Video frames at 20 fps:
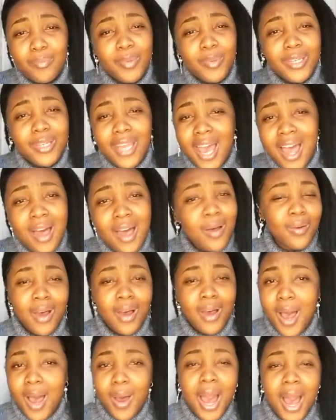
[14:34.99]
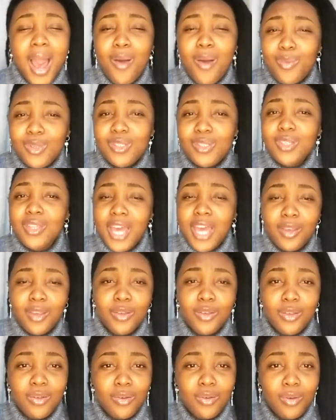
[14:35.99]
but how is it that
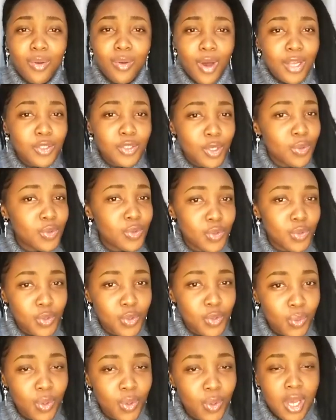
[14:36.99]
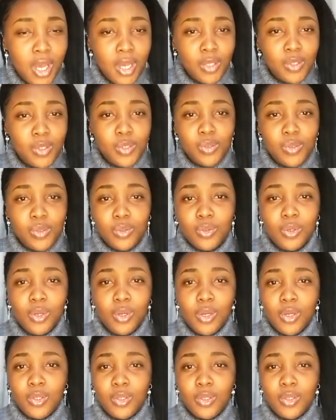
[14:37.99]
God chose you to